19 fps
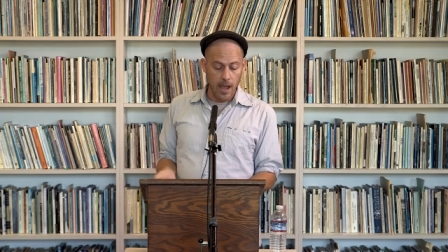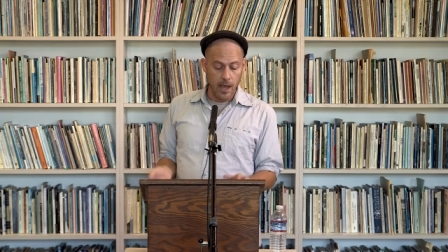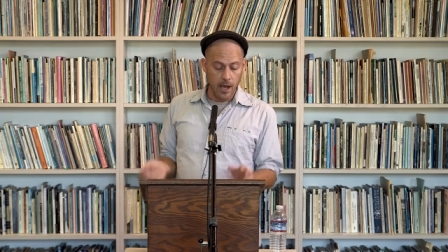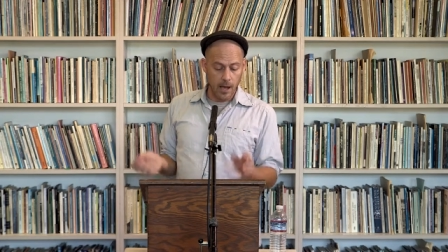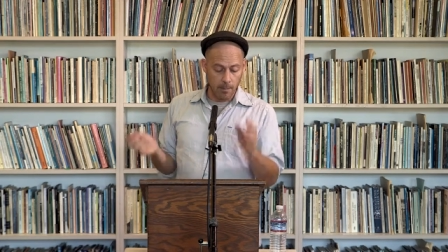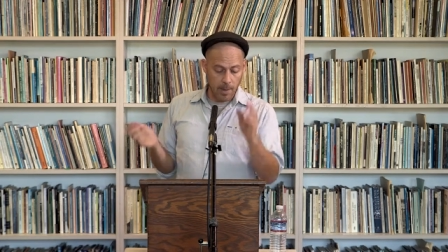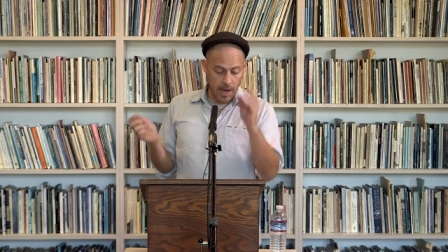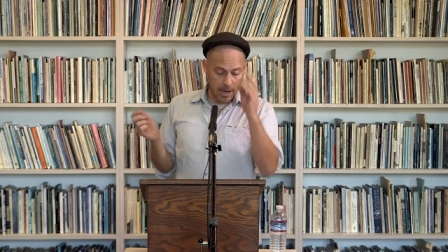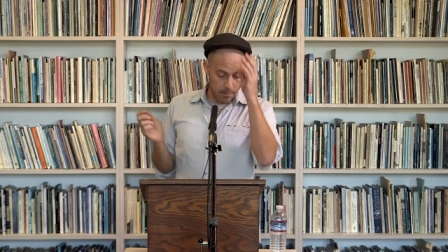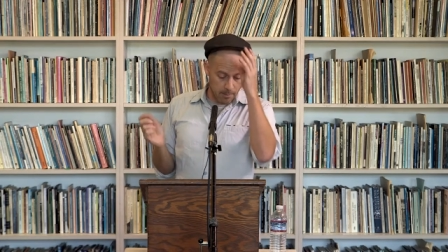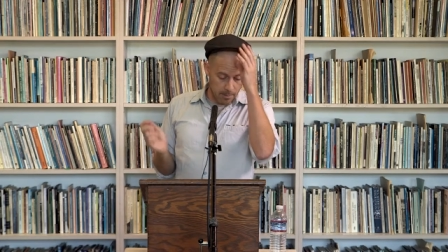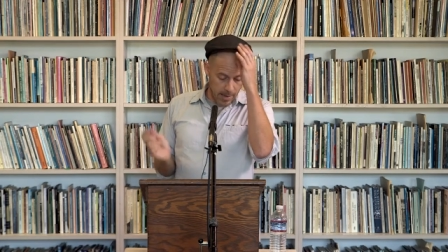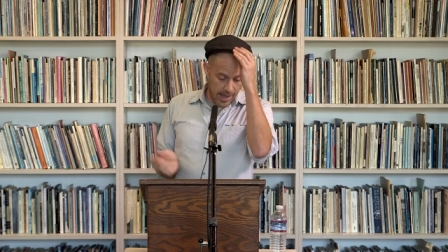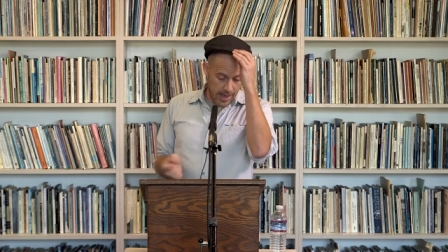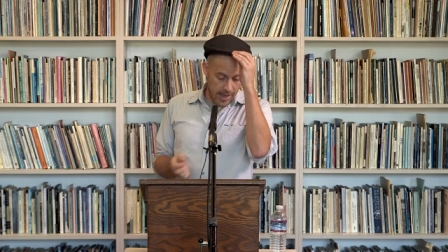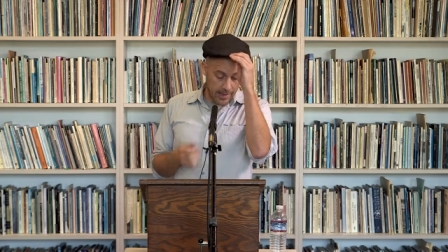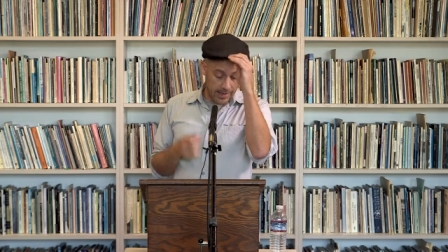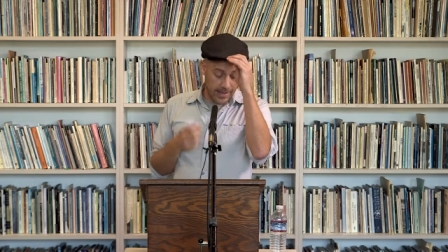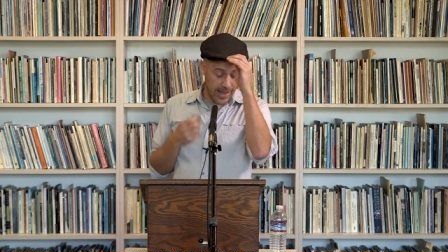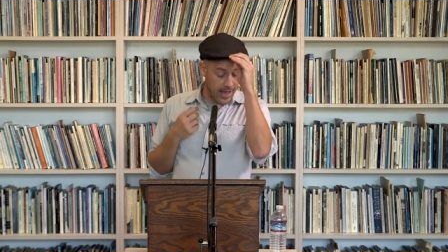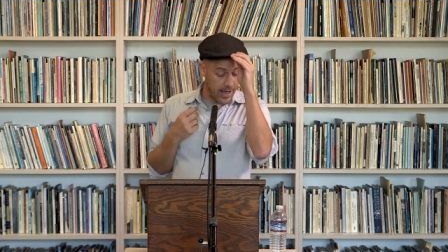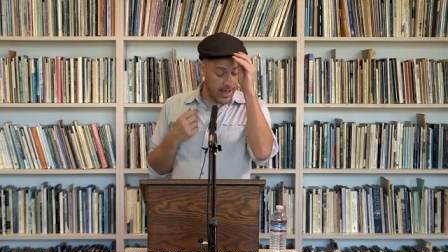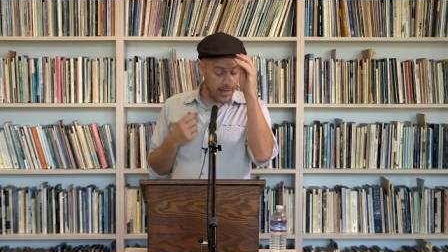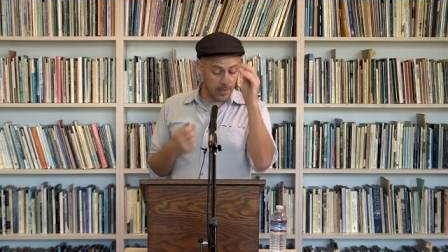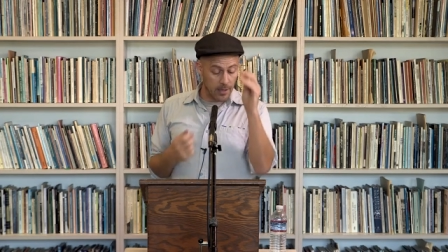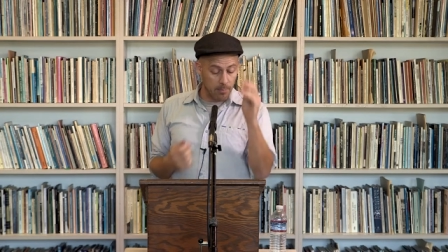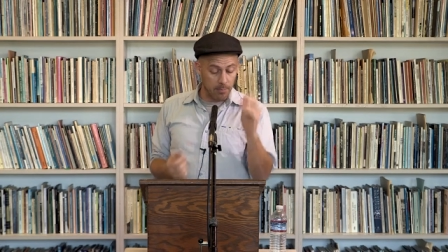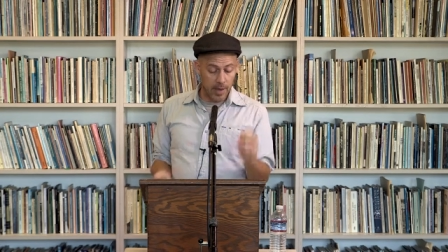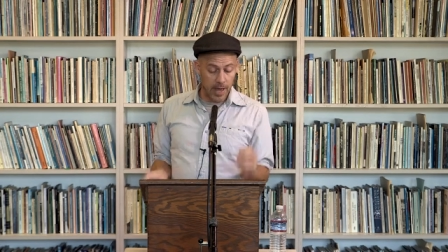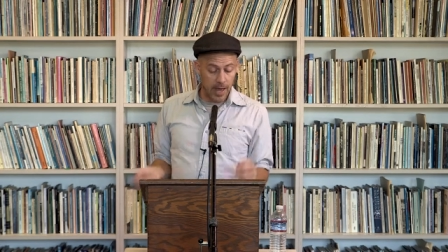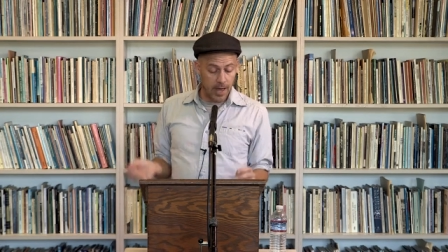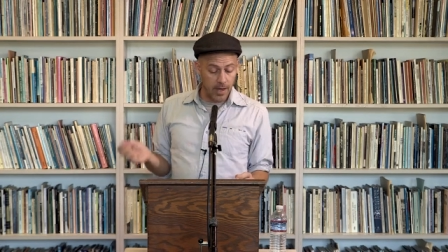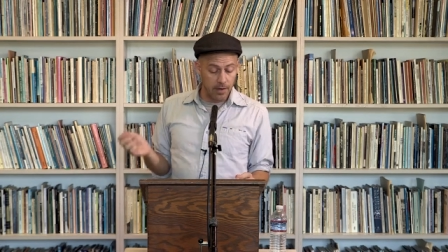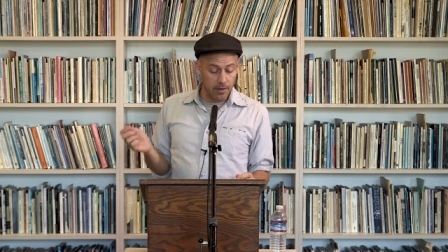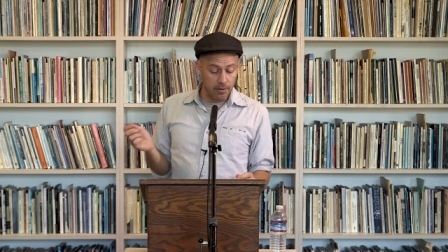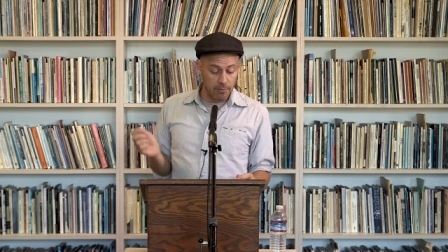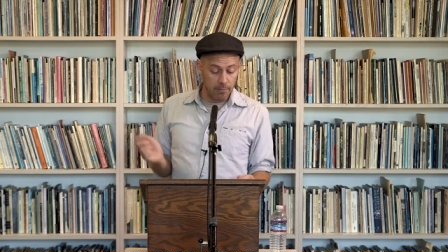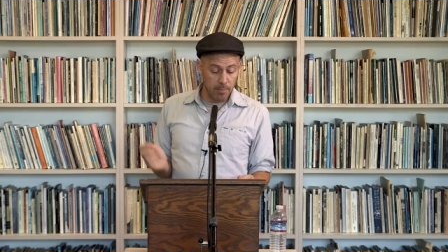about a gallant
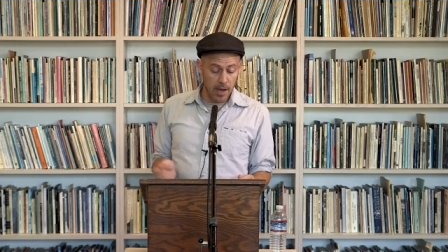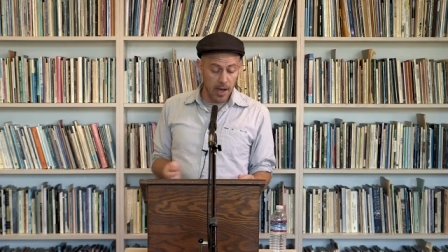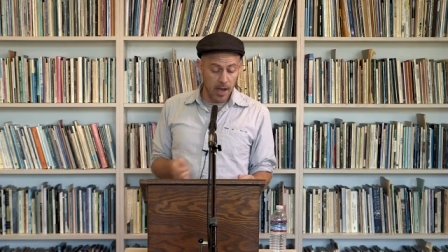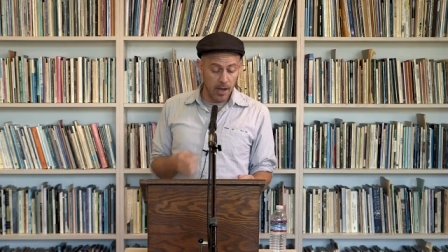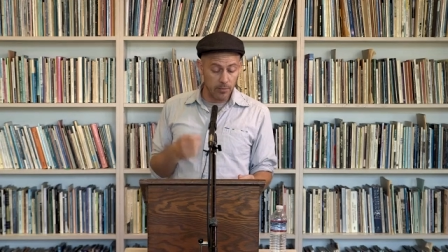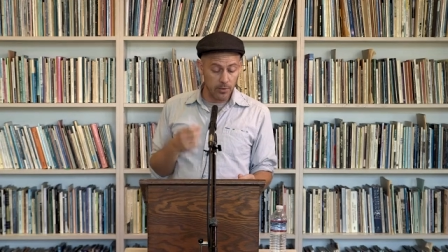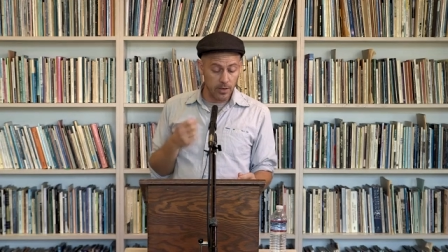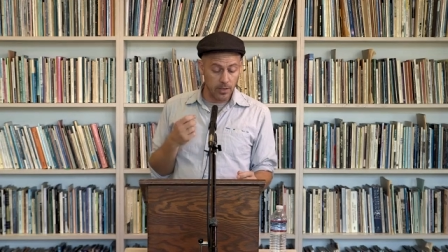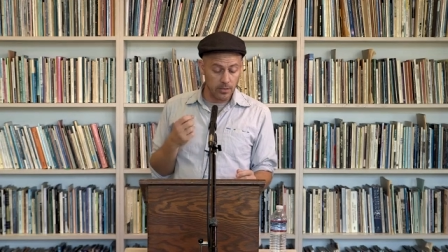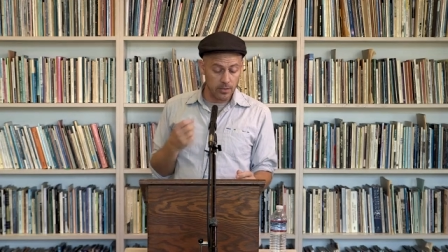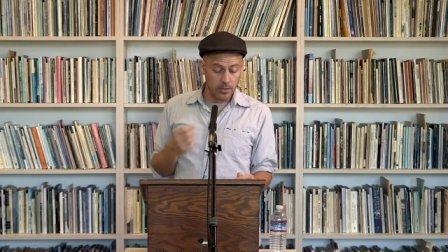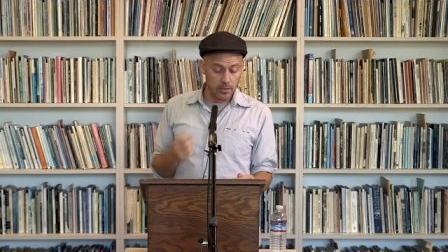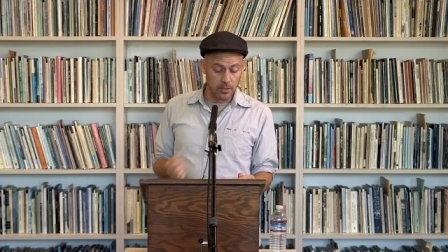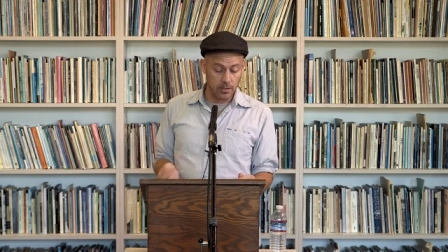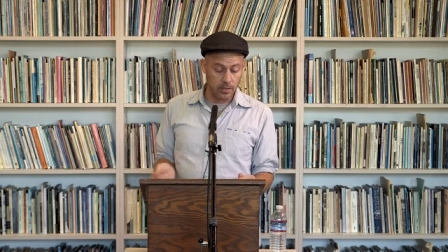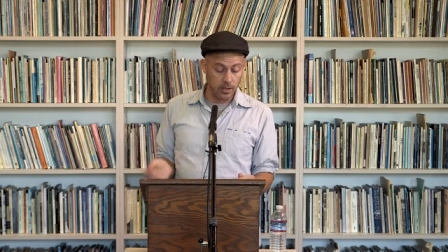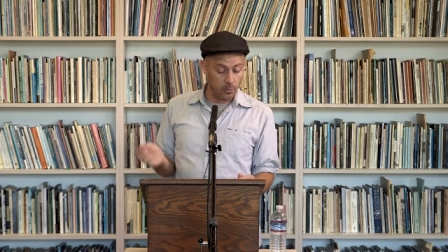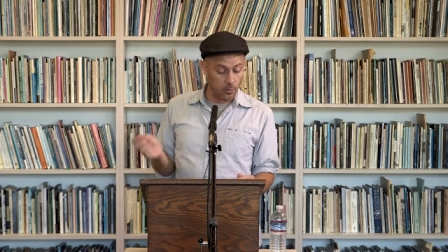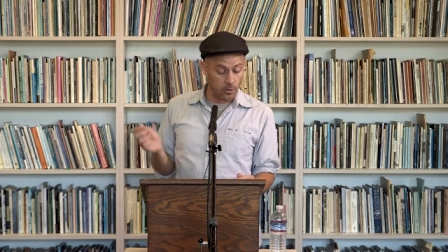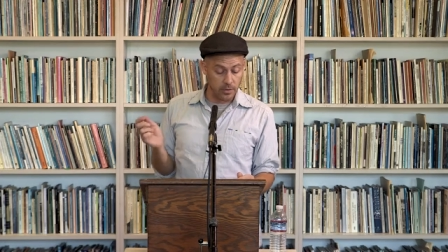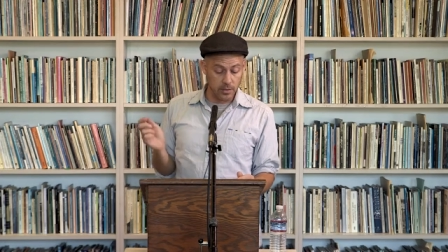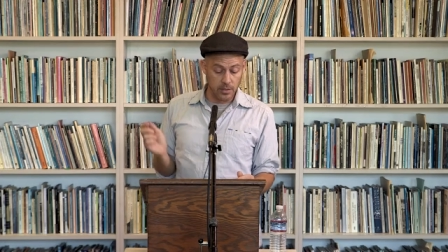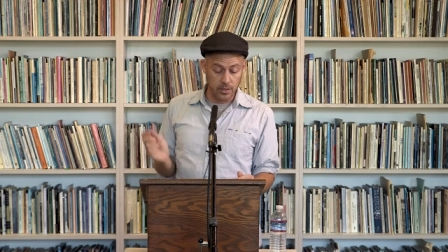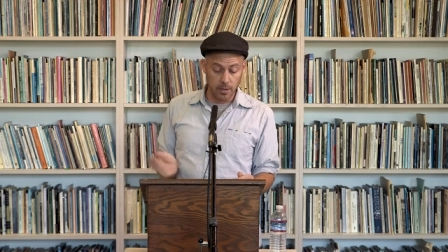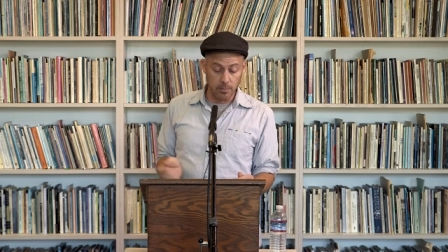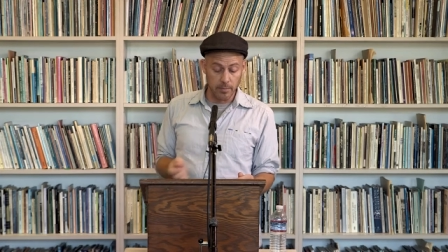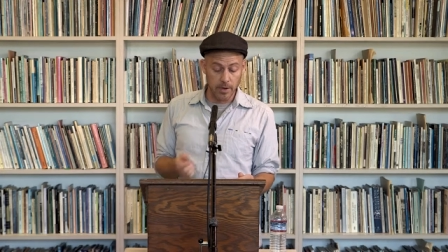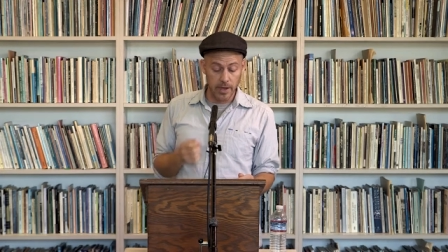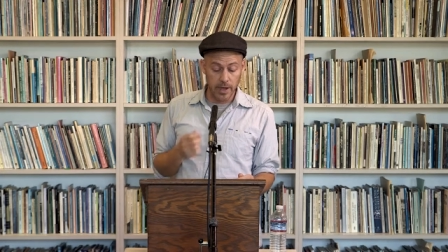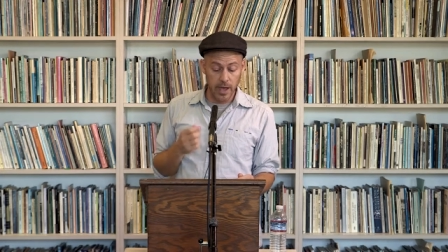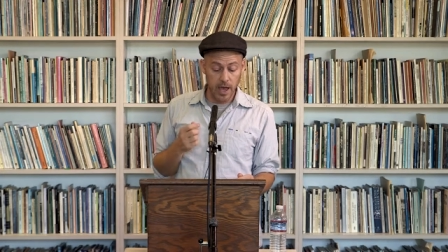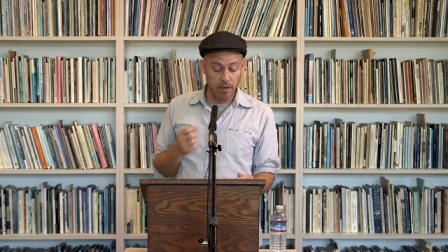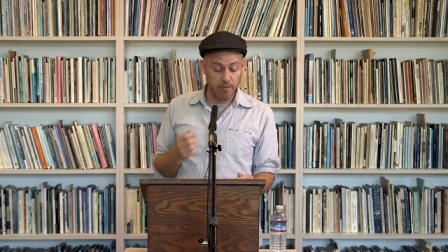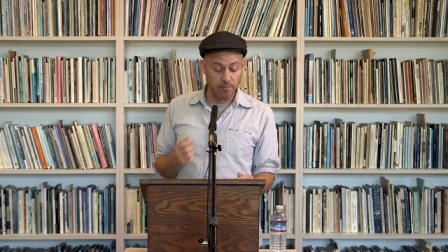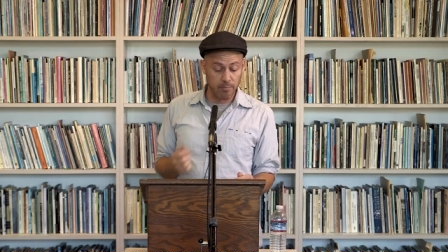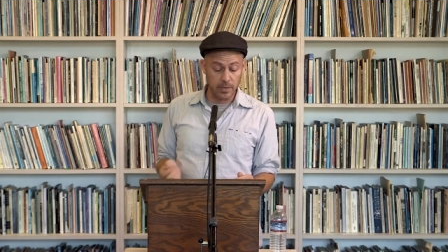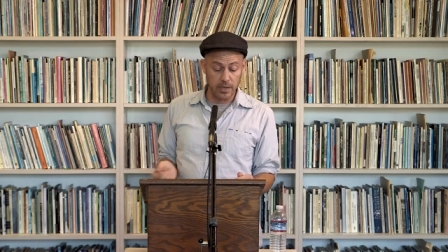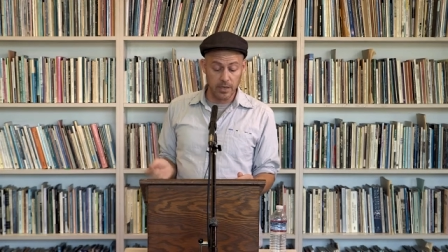band of pirates that will someday
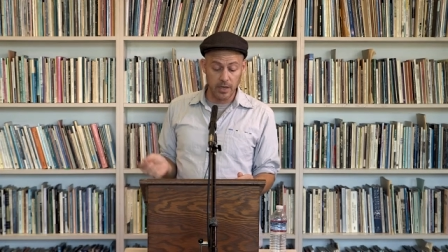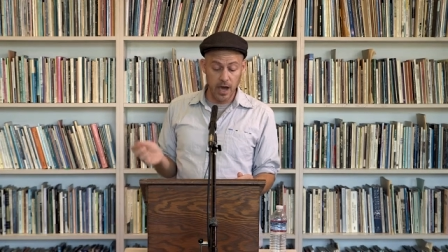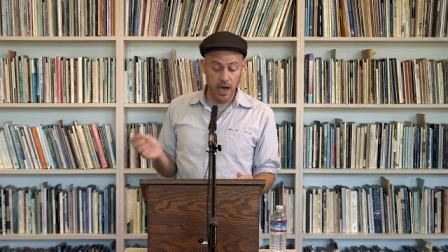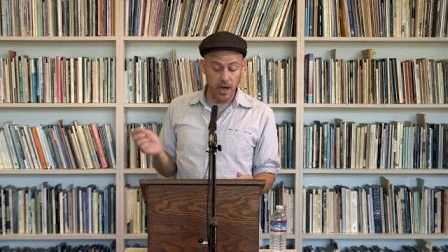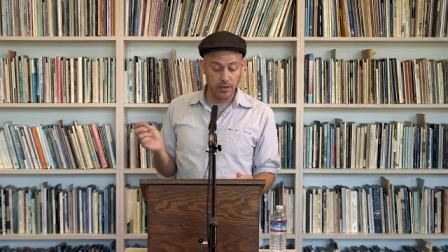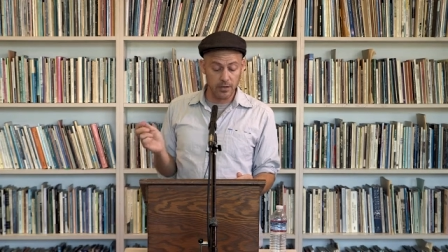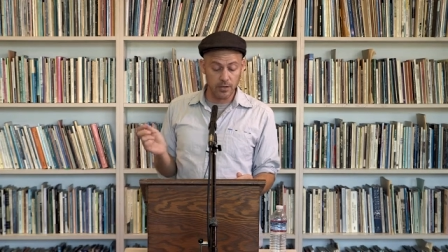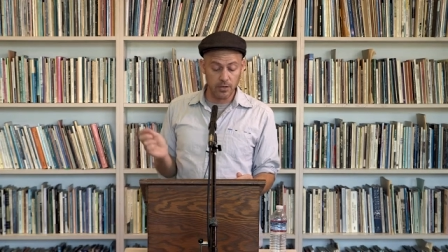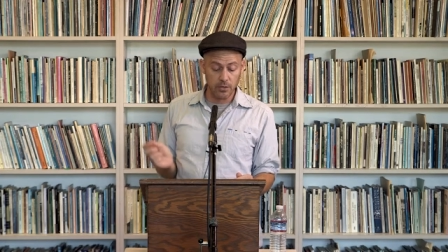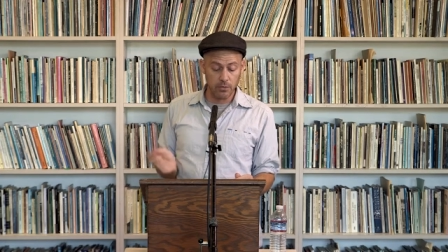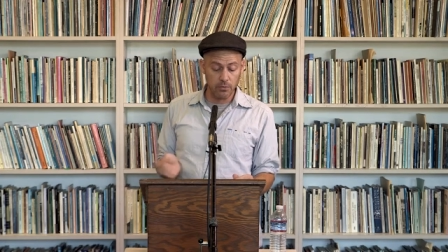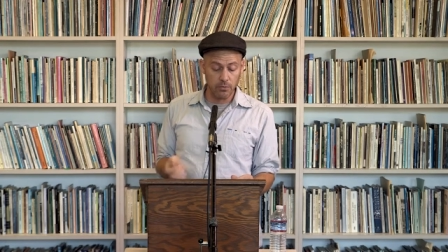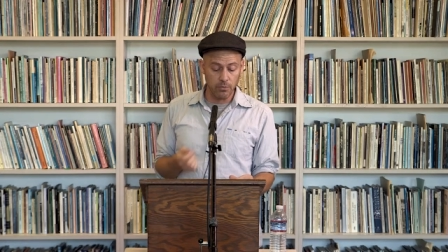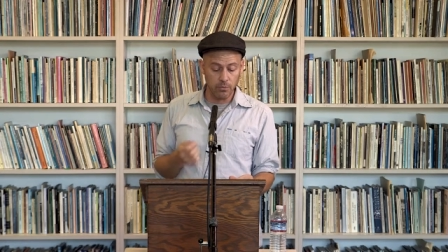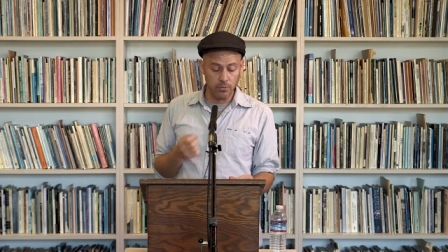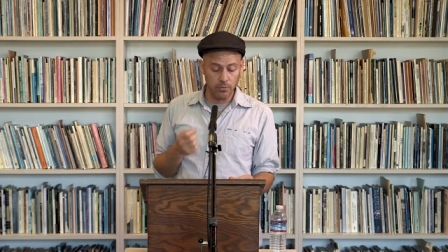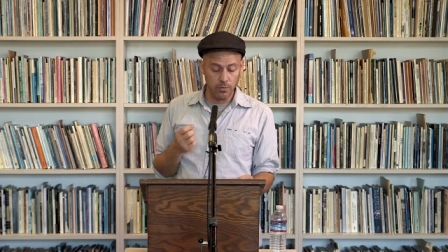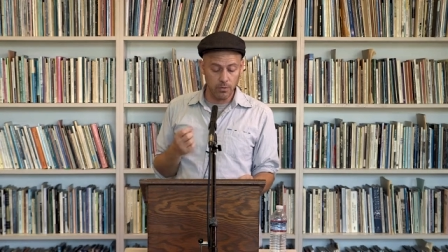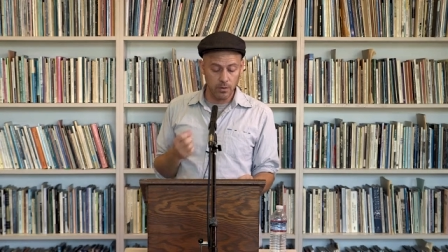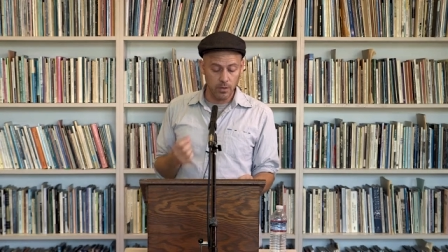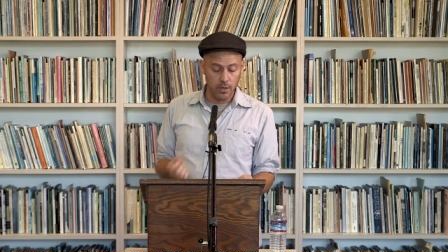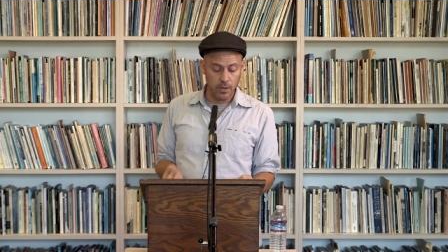have begotten you.